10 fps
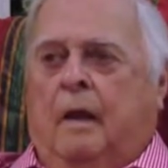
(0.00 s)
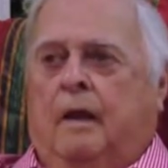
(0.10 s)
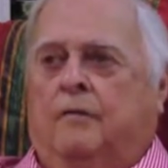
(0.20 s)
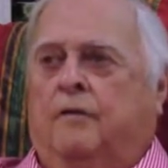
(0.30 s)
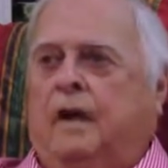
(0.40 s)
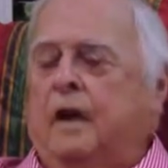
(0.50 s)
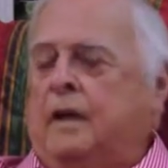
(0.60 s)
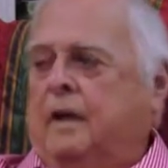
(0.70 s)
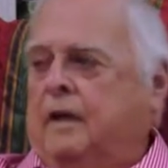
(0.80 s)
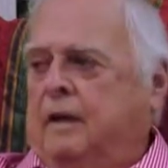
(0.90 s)
In
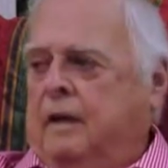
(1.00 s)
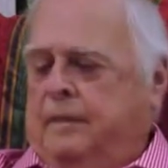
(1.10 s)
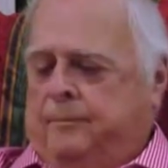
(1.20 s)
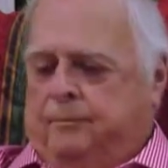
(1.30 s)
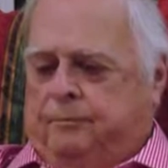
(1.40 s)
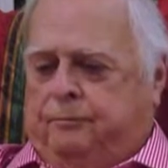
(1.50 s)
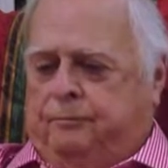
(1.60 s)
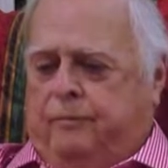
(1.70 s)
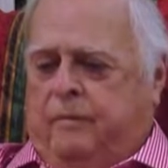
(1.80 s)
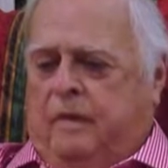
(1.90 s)
fact, in the
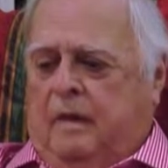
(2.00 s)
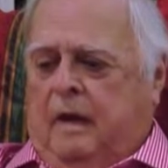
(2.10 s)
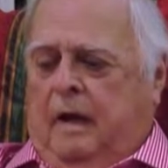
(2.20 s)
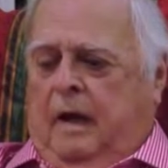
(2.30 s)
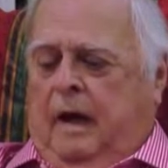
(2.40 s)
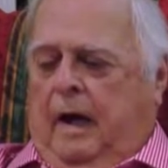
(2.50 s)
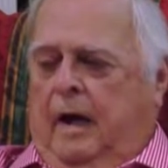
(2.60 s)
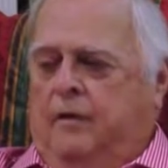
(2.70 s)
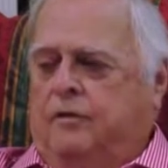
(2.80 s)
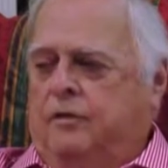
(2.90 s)

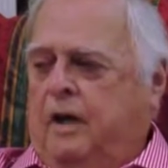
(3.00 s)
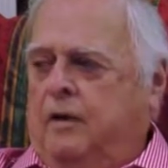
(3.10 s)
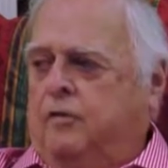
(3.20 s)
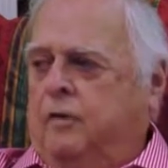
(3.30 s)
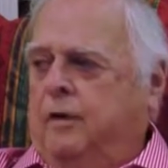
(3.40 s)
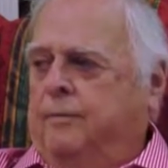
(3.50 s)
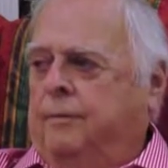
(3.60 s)
8th century,